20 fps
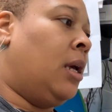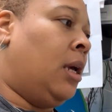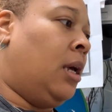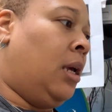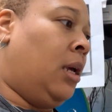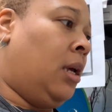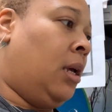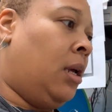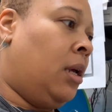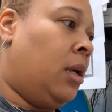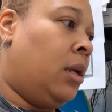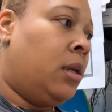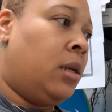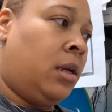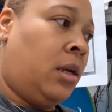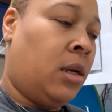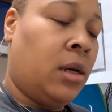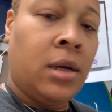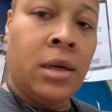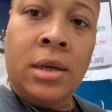
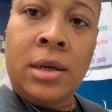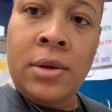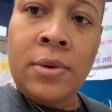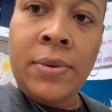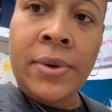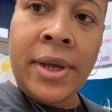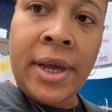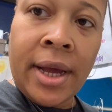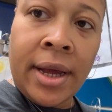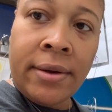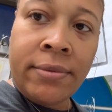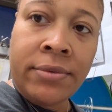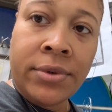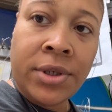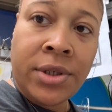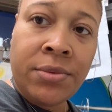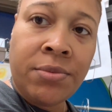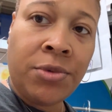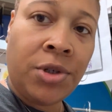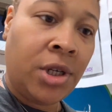and we have
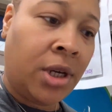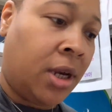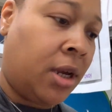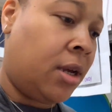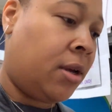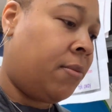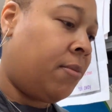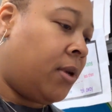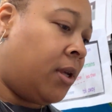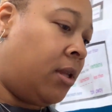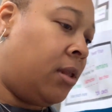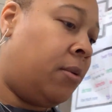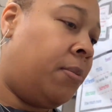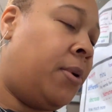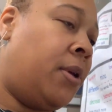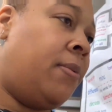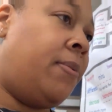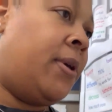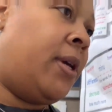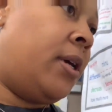Gym Jam and the
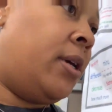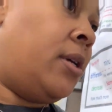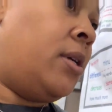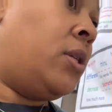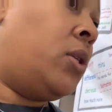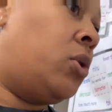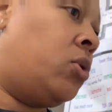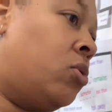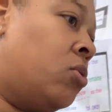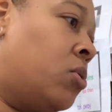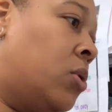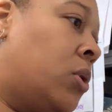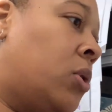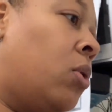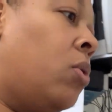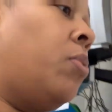PBIS stores